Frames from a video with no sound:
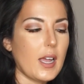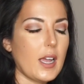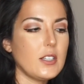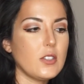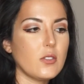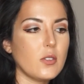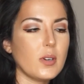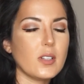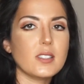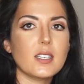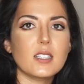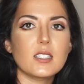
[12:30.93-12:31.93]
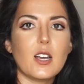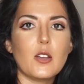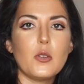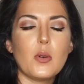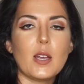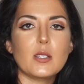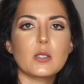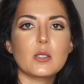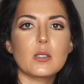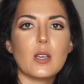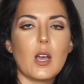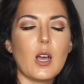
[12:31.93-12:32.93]
I don't know what else I can tell you
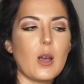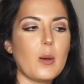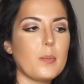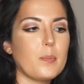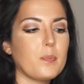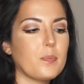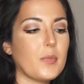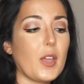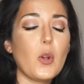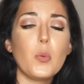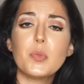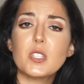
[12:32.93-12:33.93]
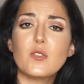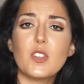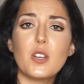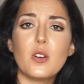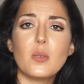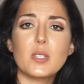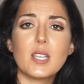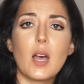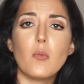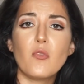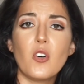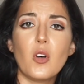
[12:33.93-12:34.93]
guys. I hope this video was
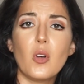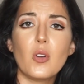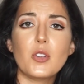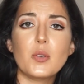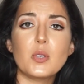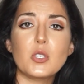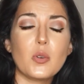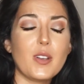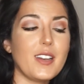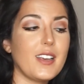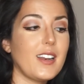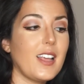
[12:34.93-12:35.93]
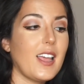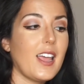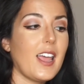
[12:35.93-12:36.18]
helpful or you enjoyed it.